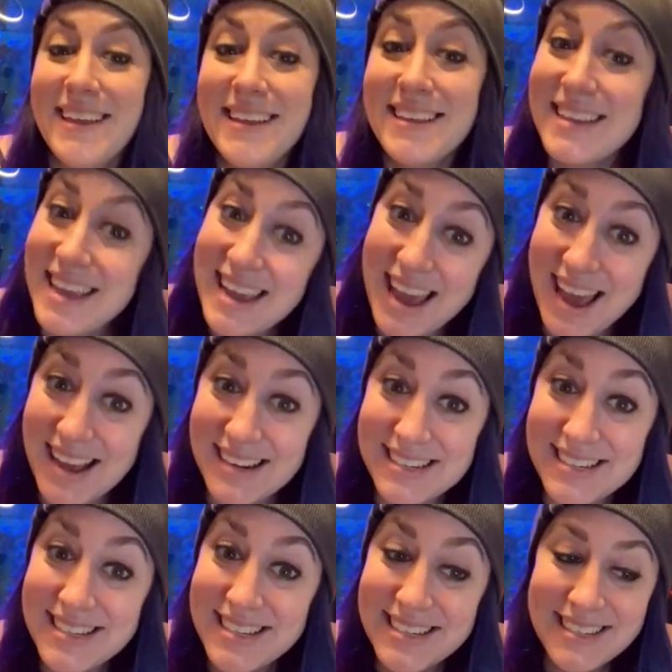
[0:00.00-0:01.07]
The
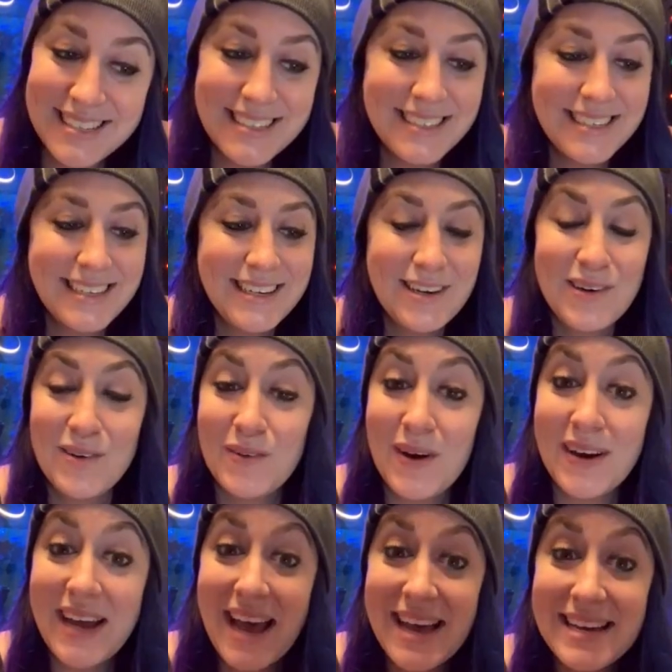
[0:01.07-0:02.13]
end.
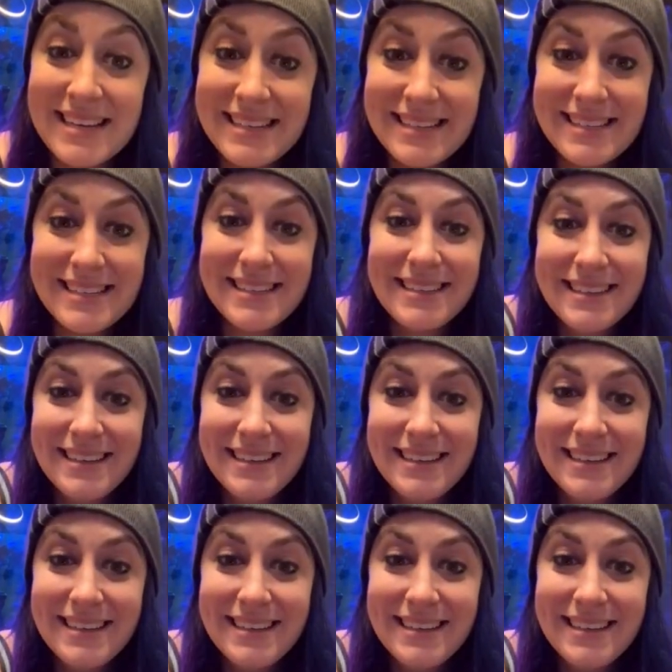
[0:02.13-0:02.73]
Well, guys,